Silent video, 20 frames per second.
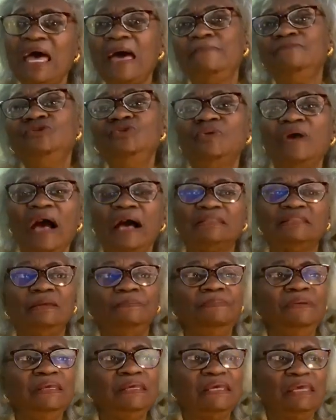sometimes you
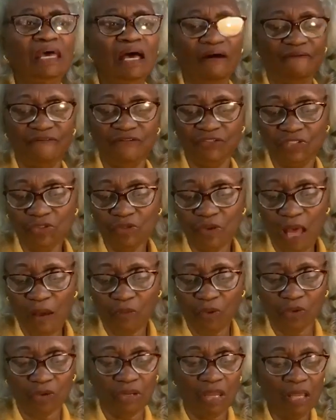got to be careful
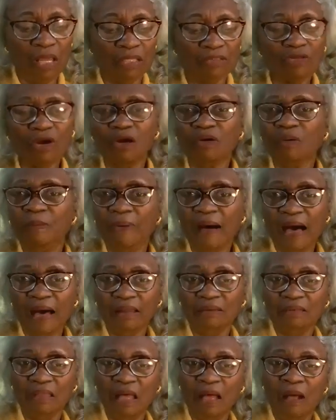too. I want to talk
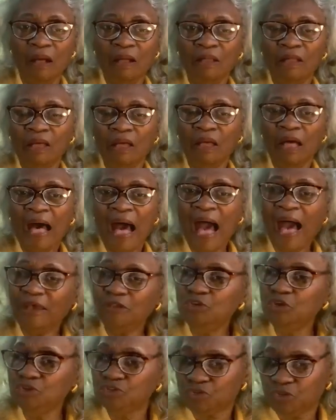about
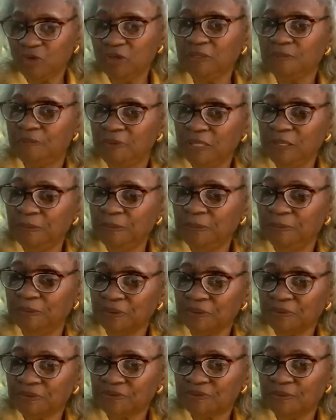how you treat
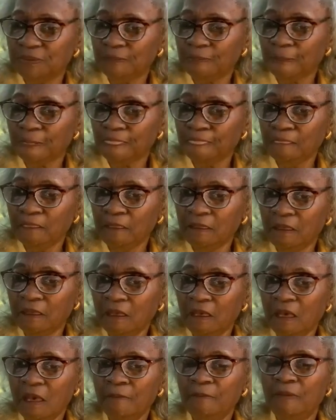people.
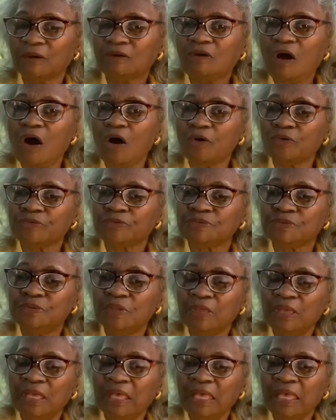
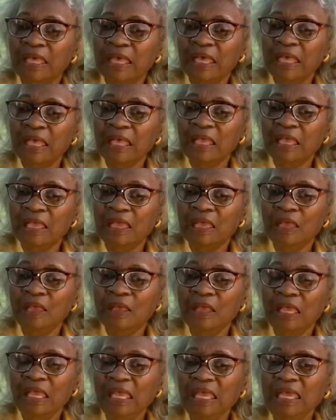Because
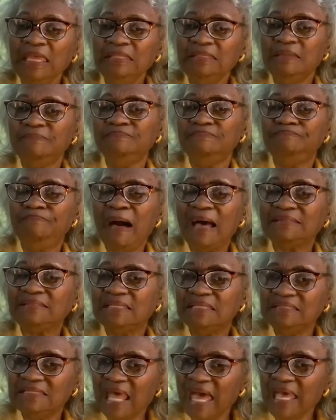in the,
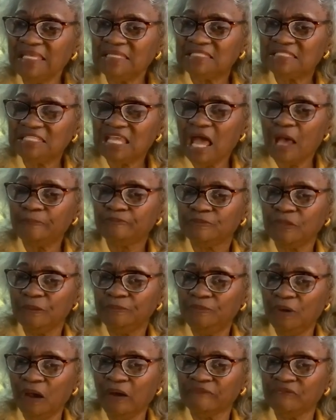about the ninth
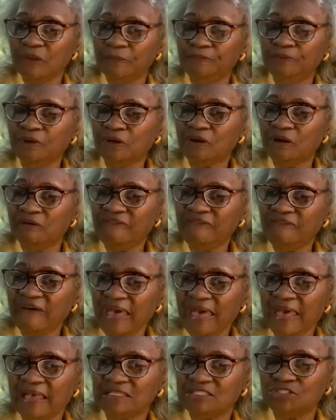chapter of the book
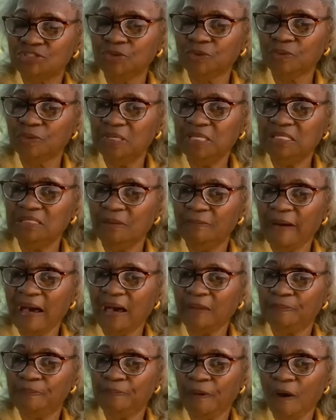of Acts, you read
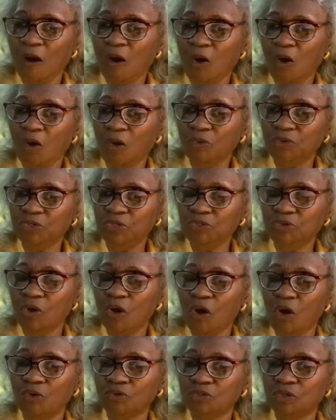about Paul, you
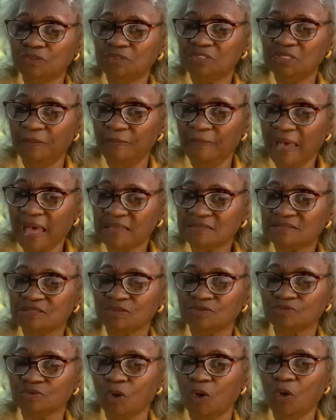know, on the
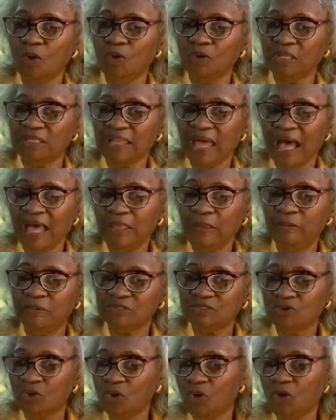Damascus Road and how he
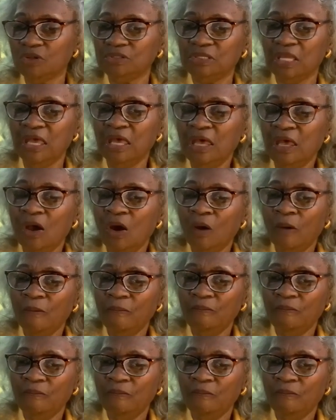was going to